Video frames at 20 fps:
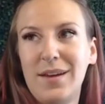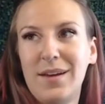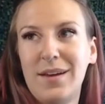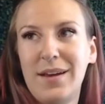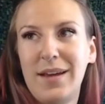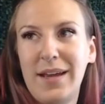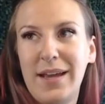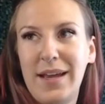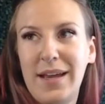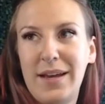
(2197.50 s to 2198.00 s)

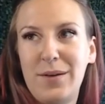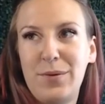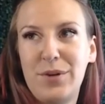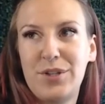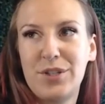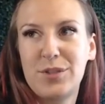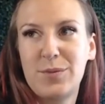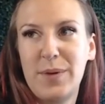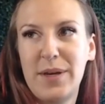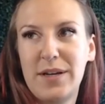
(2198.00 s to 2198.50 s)
And we
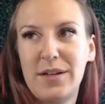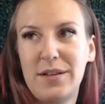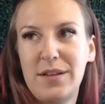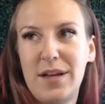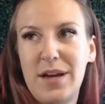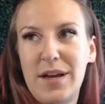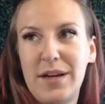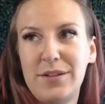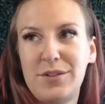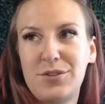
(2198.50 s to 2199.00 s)
just make a
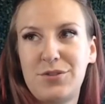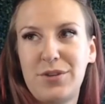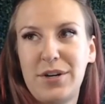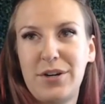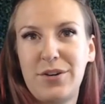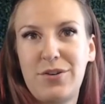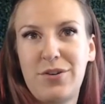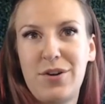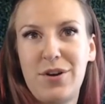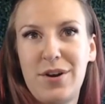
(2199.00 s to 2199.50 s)
line straight
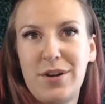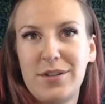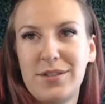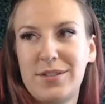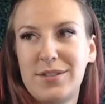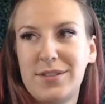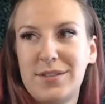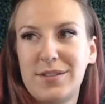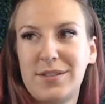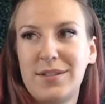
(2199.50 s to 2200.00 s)

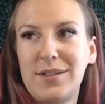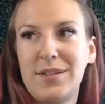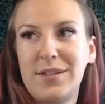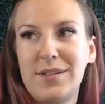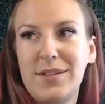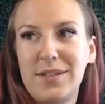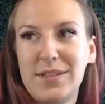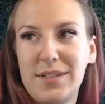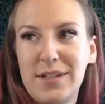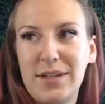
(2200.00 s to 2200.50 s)
across.
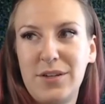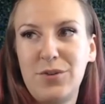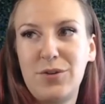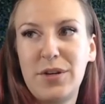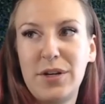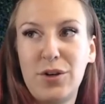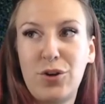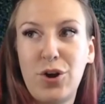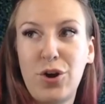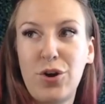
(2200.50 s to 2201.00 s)
You
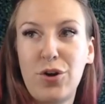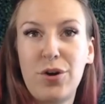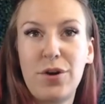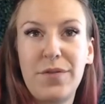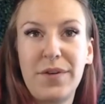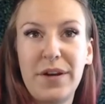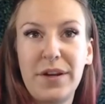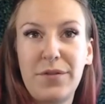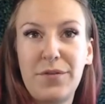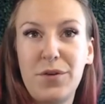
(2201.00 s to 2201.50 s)
can curve
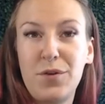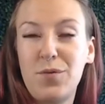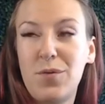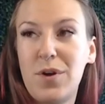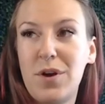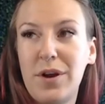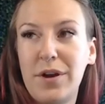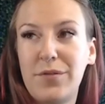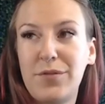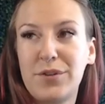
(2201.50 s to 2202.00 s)
it if you
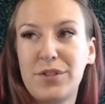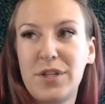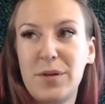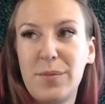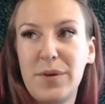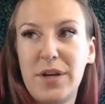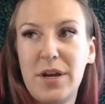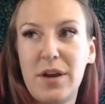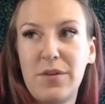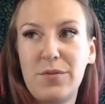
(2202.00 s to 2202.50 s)
want. If you're
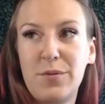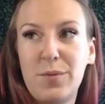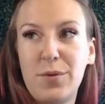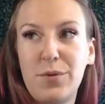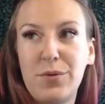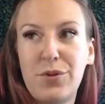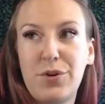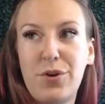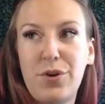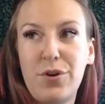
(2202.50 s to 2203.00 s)
somebody comfortable
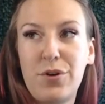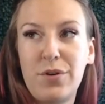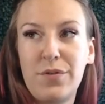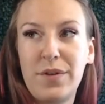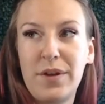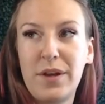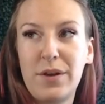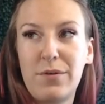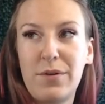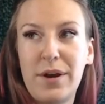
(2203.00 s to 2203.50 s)
with
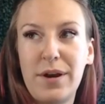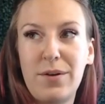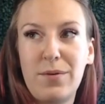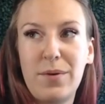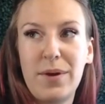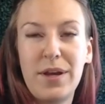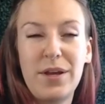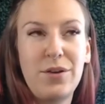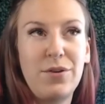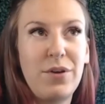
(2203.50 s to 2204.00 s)
curving it right
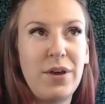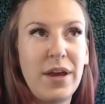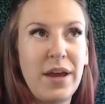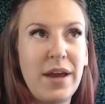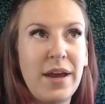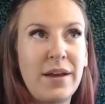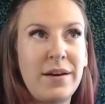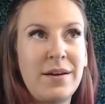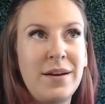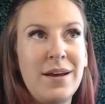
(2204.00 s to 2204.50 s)
away, you
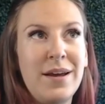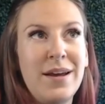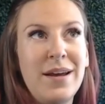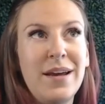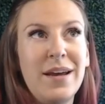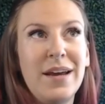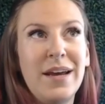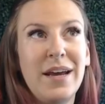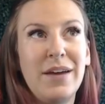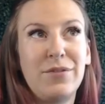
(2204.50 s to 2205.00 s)
can.
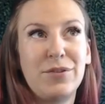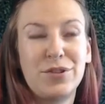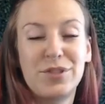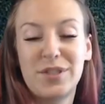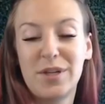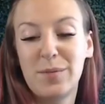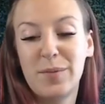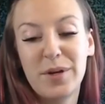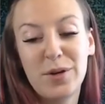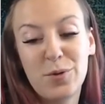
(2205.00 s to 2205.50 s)
If you're
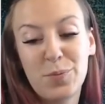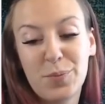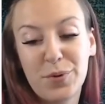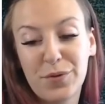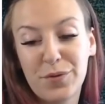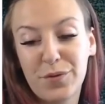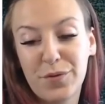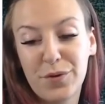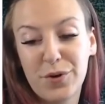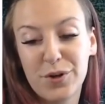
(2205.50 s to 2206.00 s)
somebody who
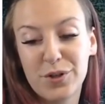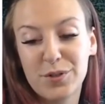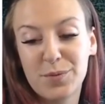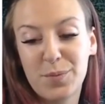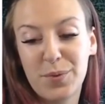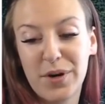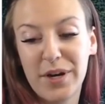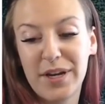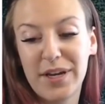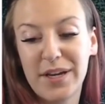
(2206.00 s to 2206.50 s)
prefers
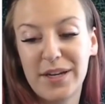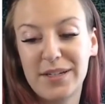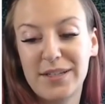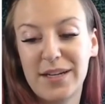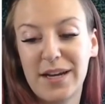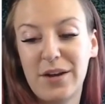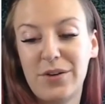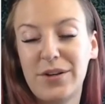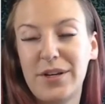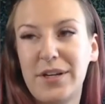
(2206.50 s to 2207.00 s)
breaking it
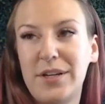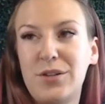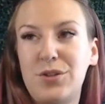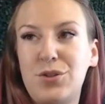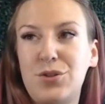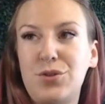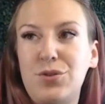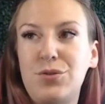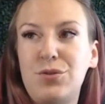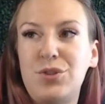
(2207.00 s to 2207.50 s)
down
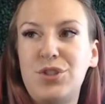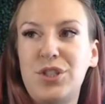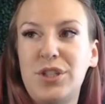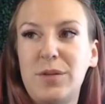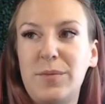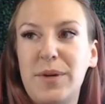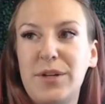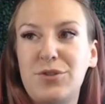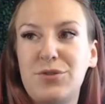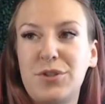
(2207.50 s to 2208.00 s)
into
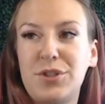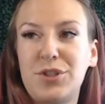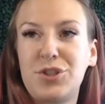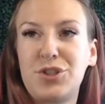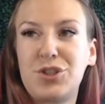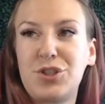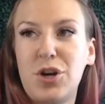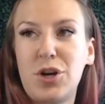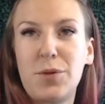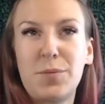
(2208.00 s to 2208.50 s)
geometric
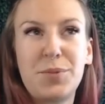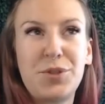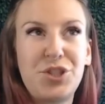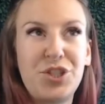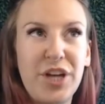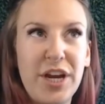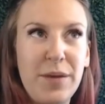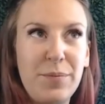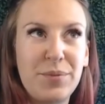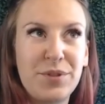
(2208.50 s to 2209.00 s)
sharp
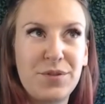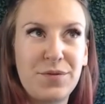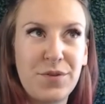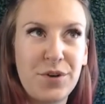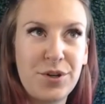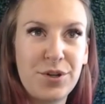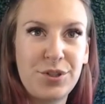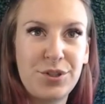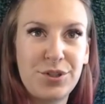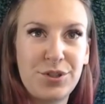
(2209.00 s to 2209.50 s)
shapes
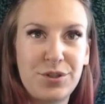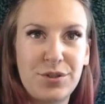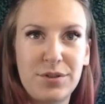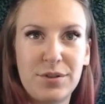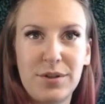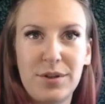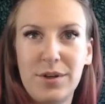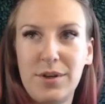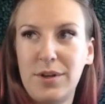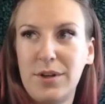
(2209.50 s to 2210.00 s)
first,
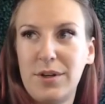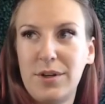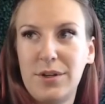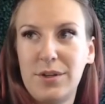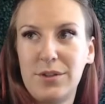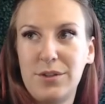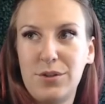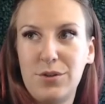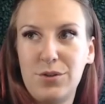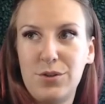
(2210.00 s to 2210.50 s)

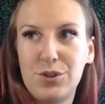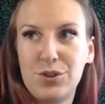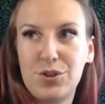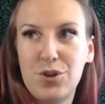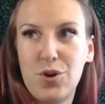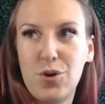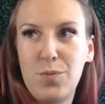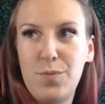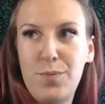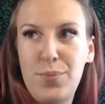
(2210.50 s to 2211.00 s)
you just
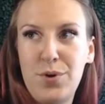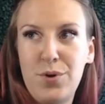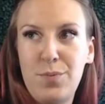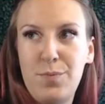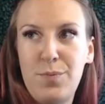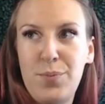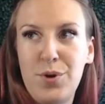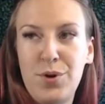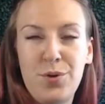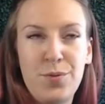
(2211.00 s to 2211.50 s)
go
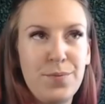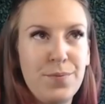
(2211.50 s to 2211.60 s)
boop, boop.